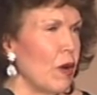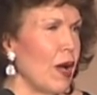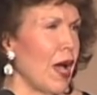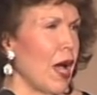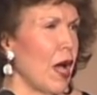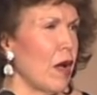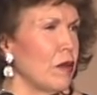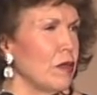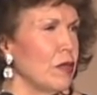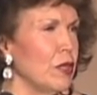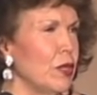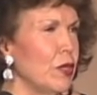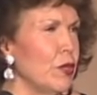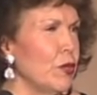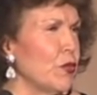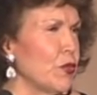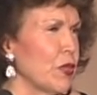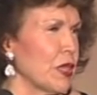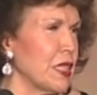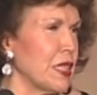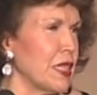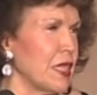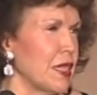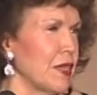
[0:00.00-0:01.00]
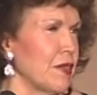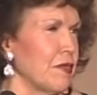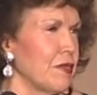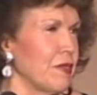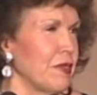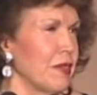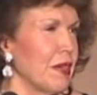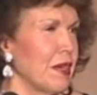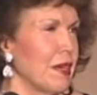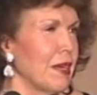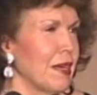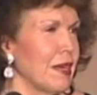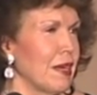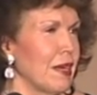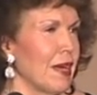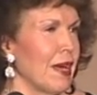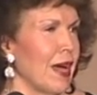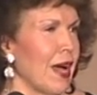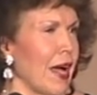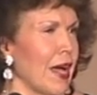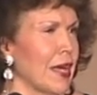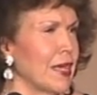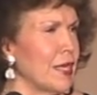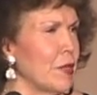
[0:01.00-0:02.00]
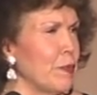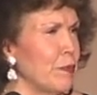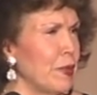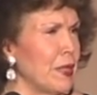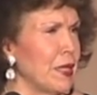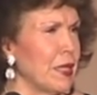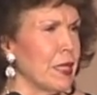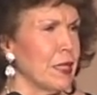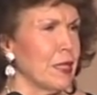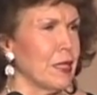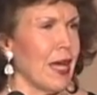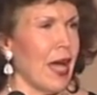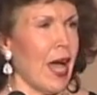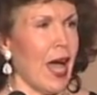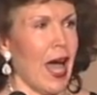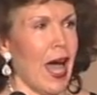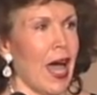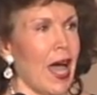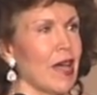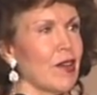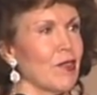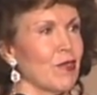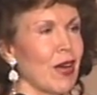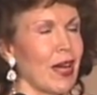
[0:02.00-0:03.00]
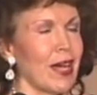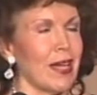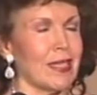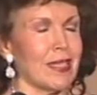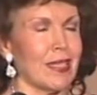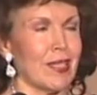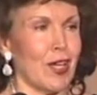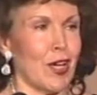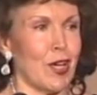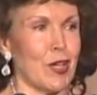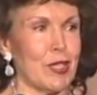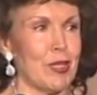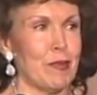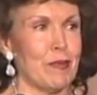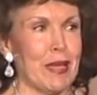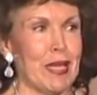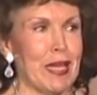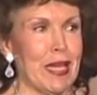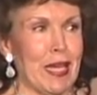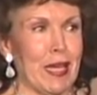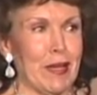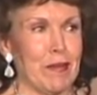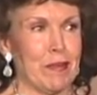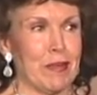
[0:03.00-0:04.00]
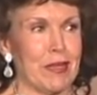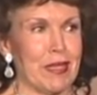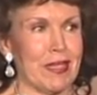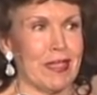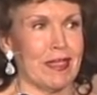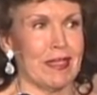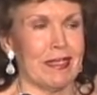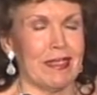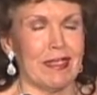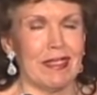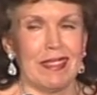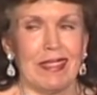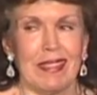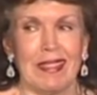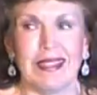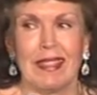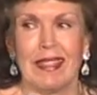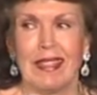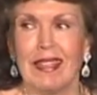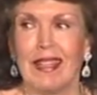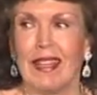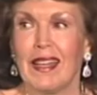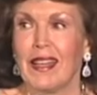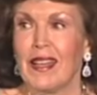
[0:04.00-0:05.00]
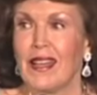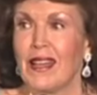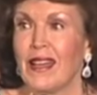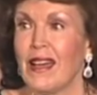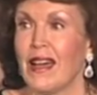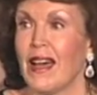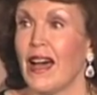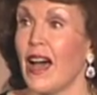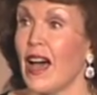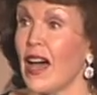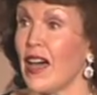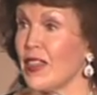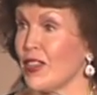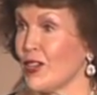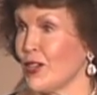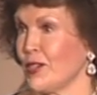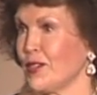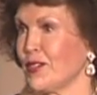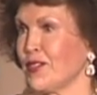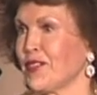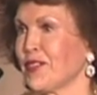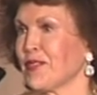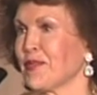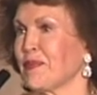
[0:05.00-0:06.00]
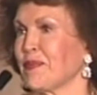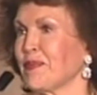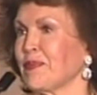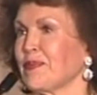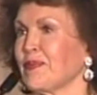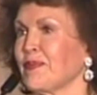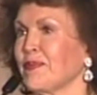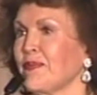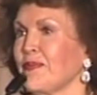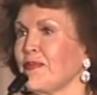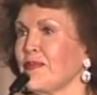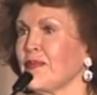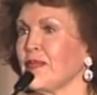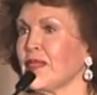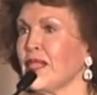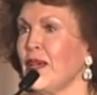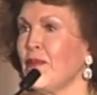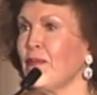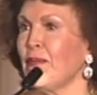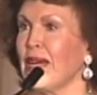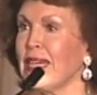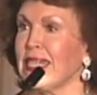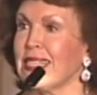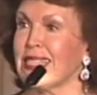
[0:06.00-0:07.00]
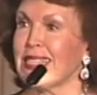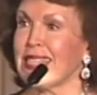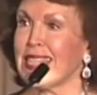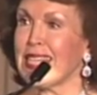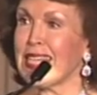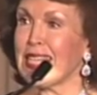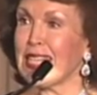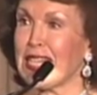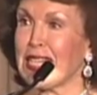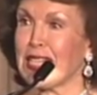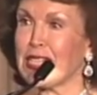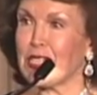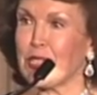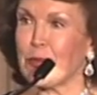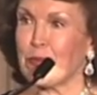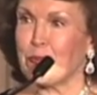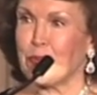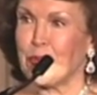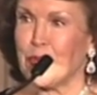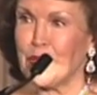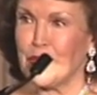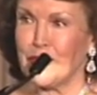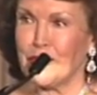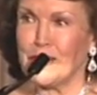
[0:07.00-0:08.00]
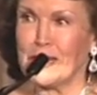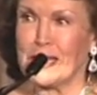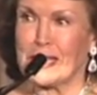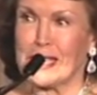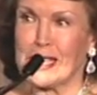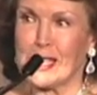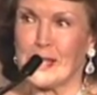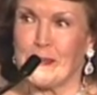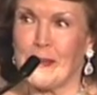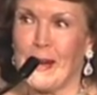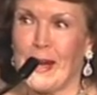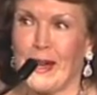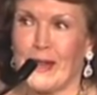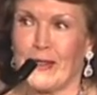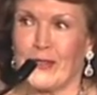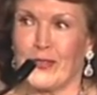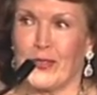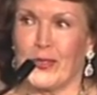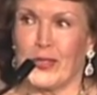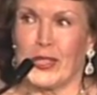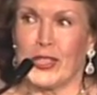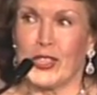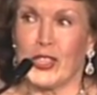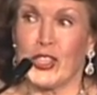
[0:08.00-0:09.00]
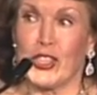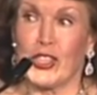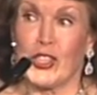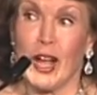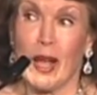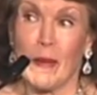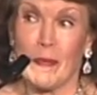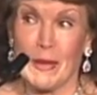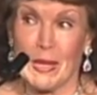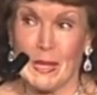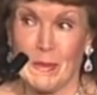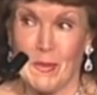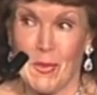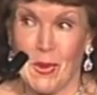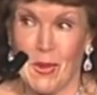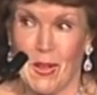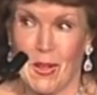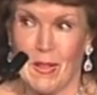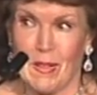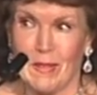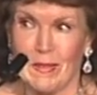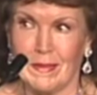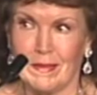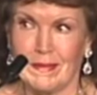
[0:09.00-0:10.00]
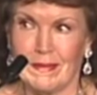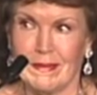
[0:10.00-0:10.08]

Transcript: how lucrative. I can build high-rise condominiums. Others might see it as the perfect spot for a shopping mall.